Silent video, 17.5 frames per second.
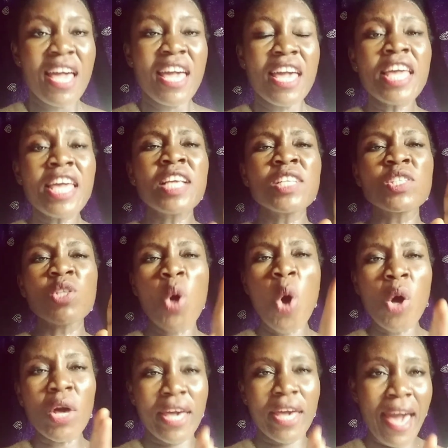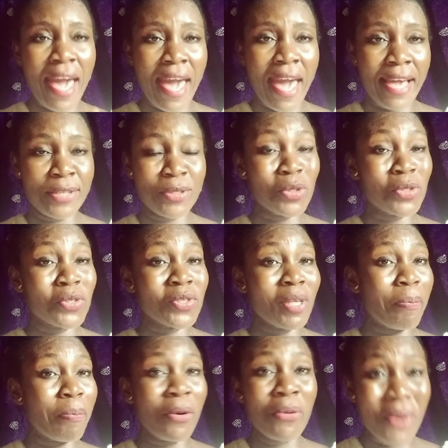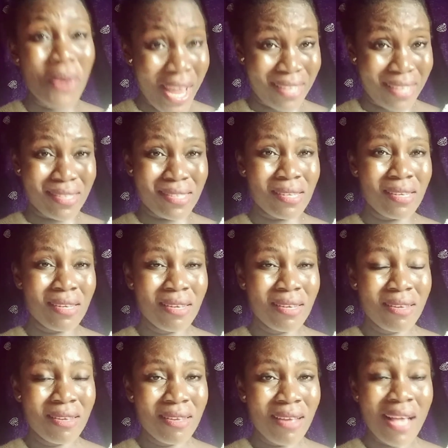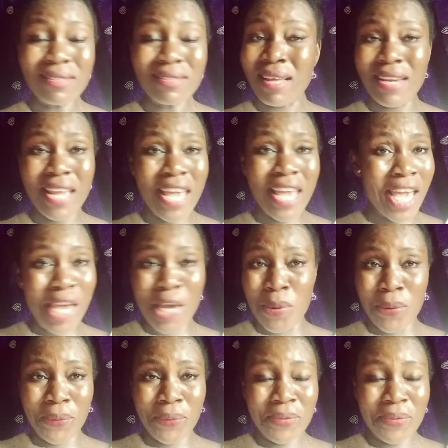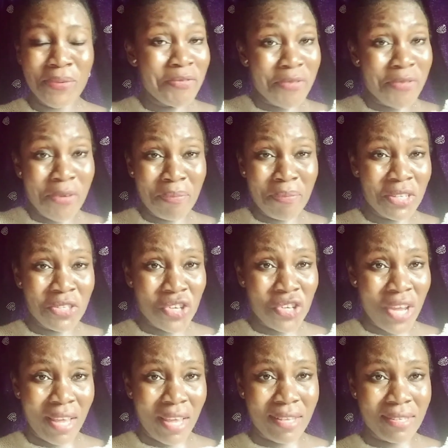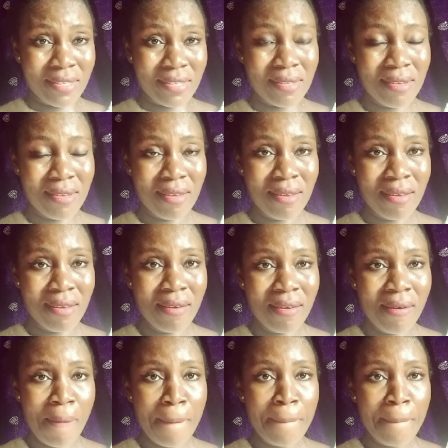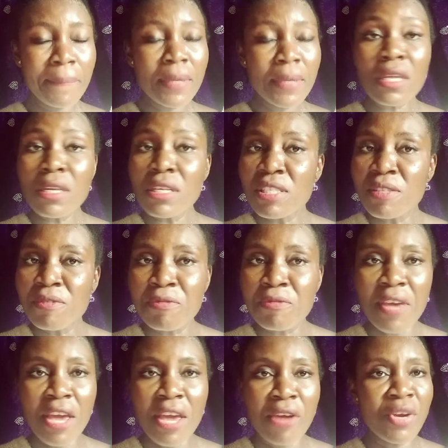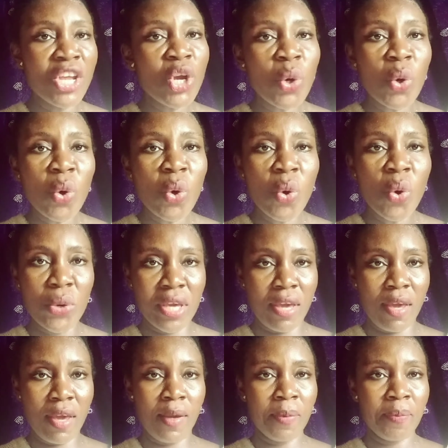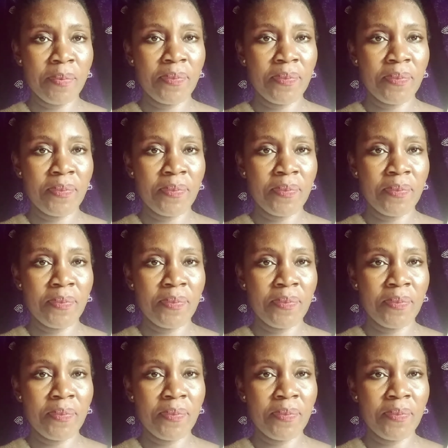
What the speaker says: It is okay to separate as an eagle from the chicks. It is very okay.